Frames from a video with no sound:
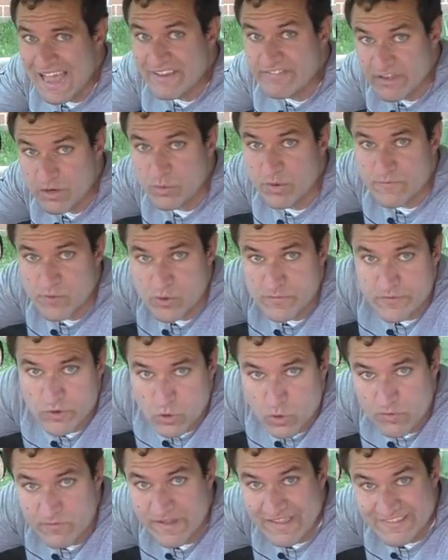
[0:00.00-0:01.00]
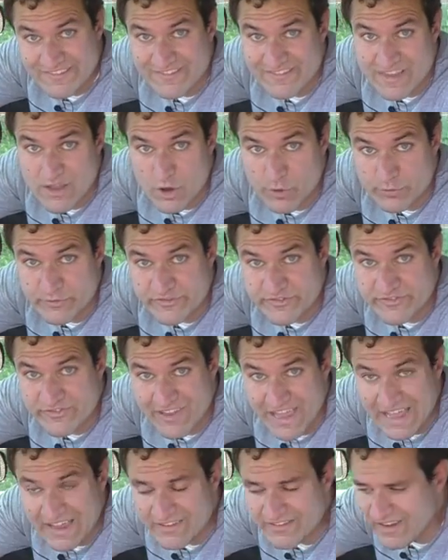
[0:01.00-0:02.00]
I did a review of the Corvette
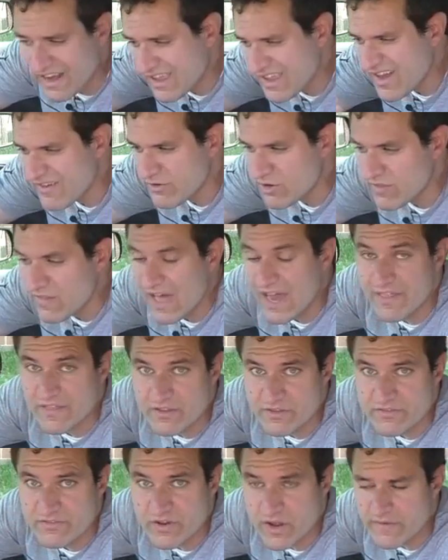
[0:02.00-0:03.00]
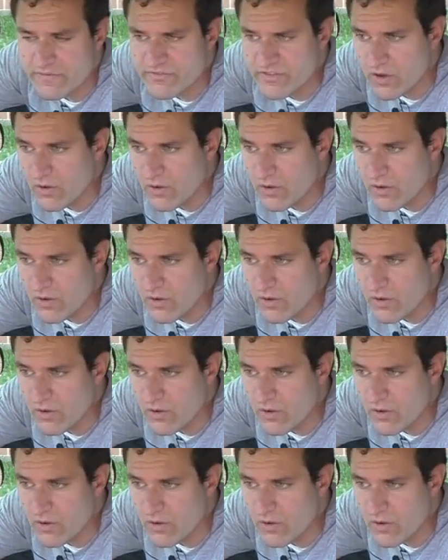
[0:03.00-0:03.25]
Z06, and I covered a lot of this stuff,